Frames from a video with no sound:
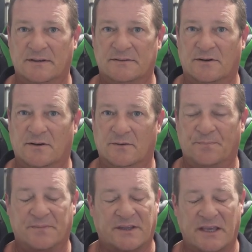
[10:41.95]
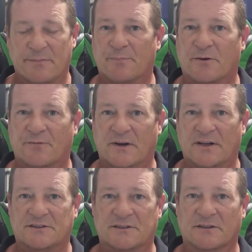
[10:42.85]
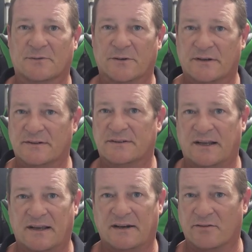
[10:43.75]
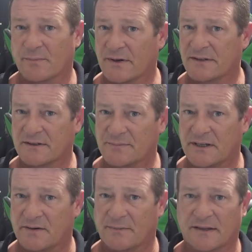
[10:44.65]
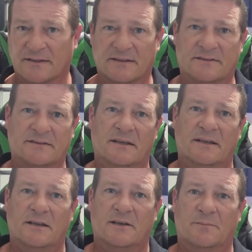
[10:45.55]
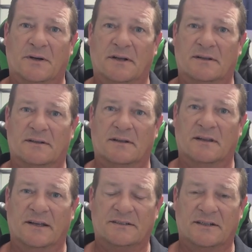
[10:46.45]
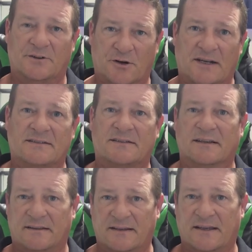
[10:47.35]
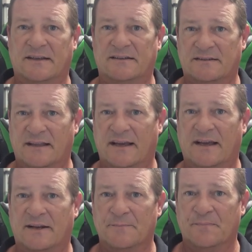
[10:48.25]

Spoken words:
So keep it professional. We understand everybody's upset about this, but let's address the things that,